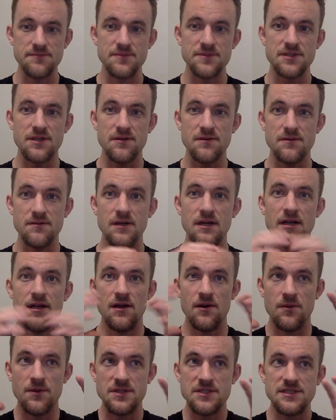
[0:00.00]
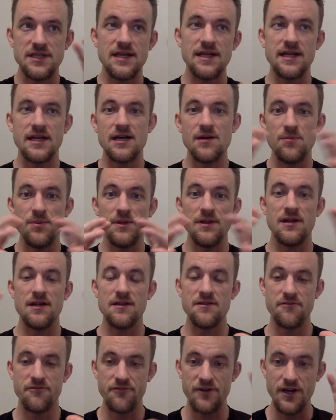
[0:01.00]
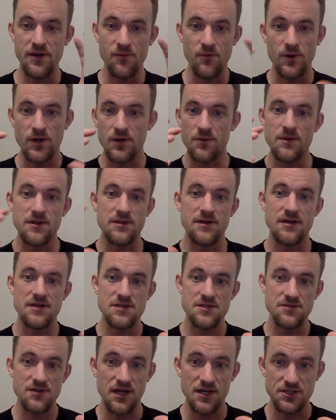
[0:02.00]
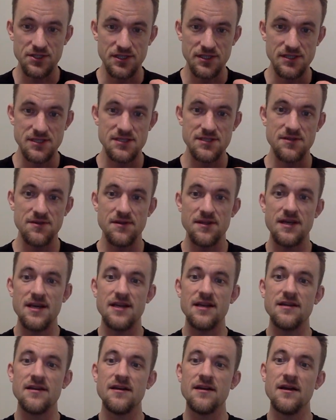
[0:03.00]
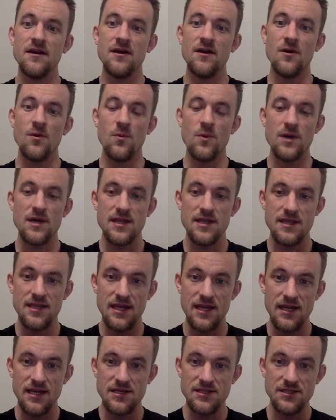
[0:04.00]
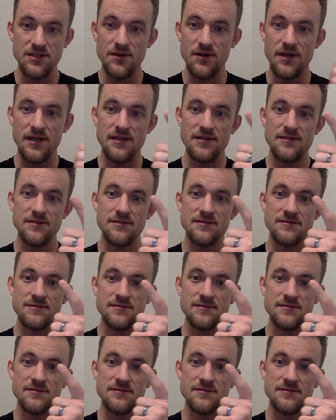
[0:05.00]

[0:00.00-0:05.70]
So we're setting up a lot of the framework with our instructions so that when they do it,